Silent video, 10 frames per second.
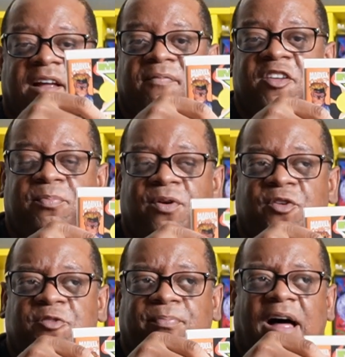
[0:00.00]
This book
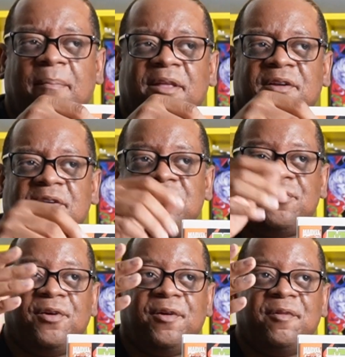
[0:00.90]
was popular
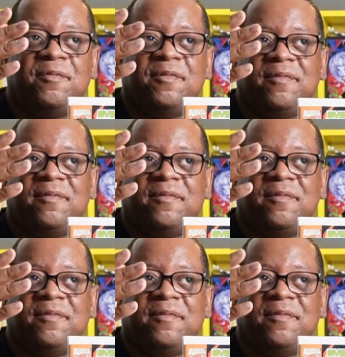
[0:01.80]
for,